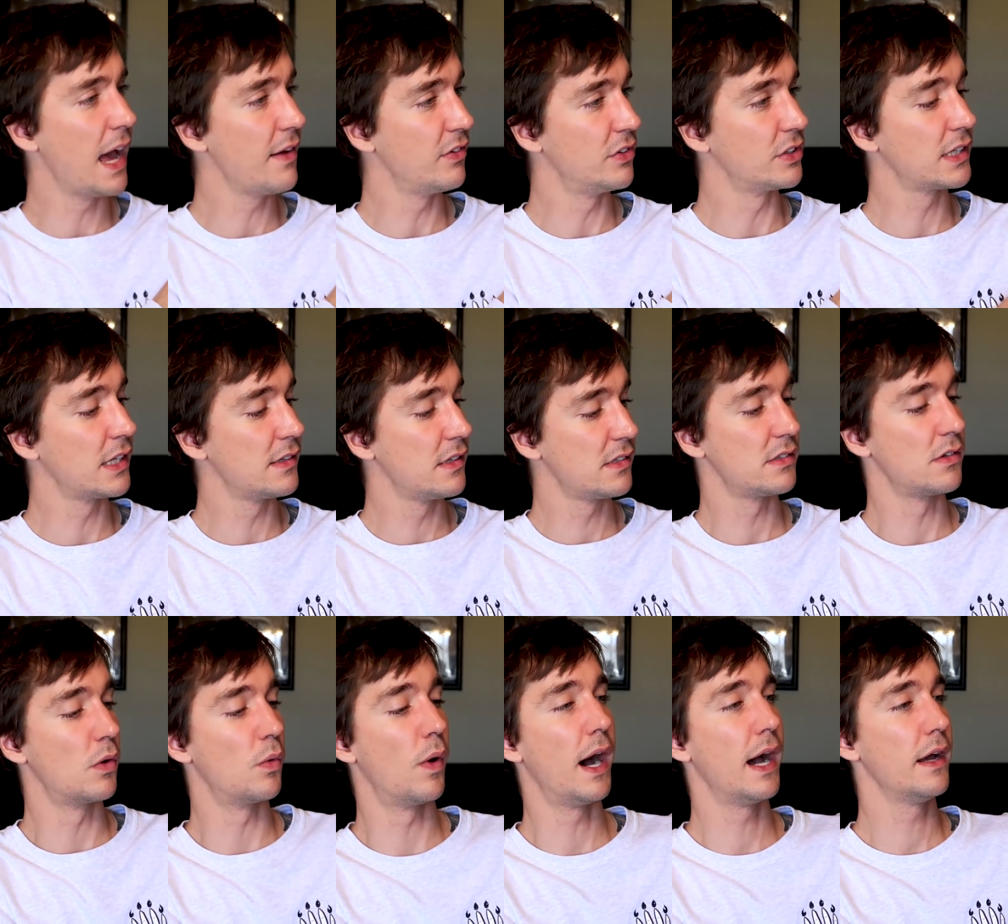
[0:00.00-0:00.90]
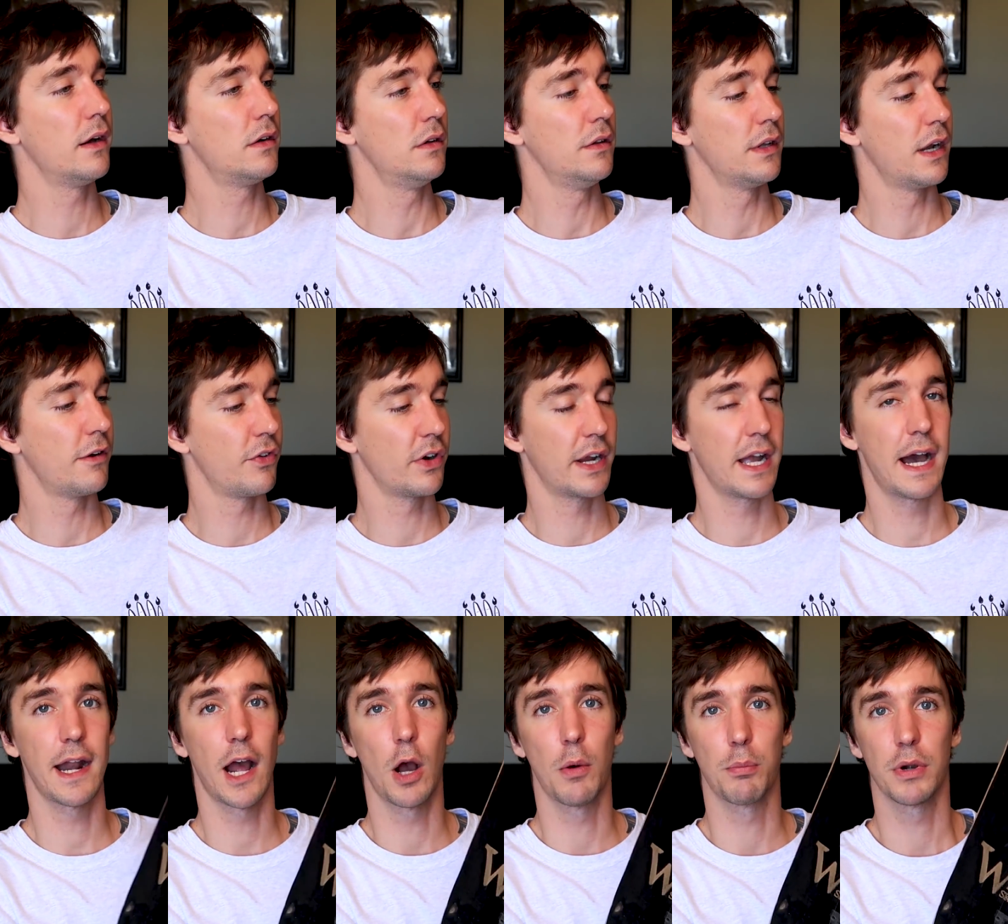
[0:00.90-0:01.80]
I haven't looked at this in a while and I
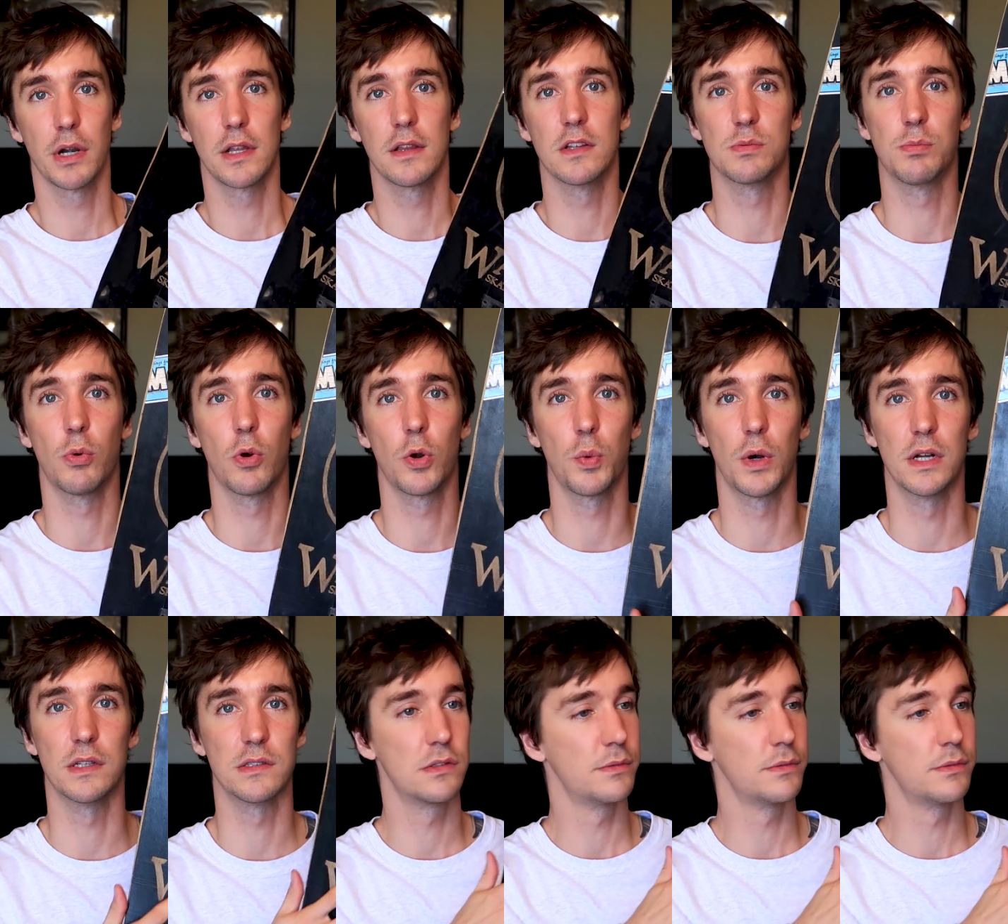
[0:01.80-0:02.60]
forgot how pretty this board was.